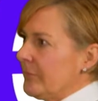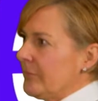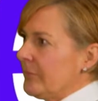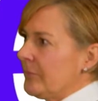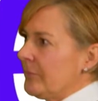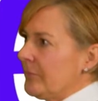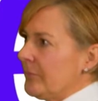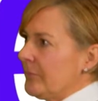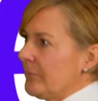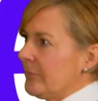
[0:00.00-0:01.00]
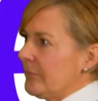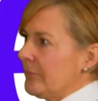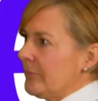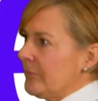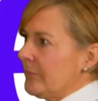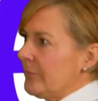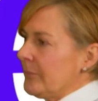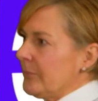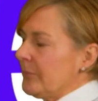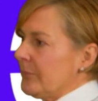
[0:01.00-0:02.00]

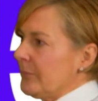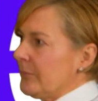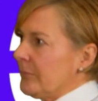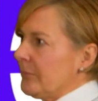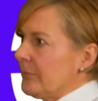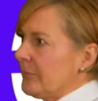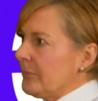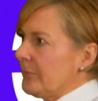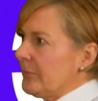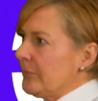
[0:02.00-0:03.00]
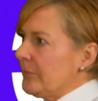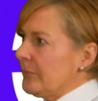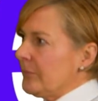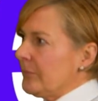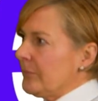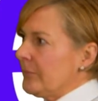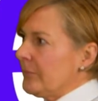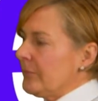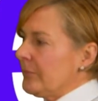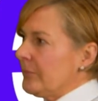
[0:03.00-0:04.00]

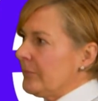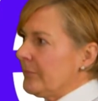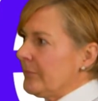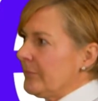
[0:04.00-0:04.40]
(silent)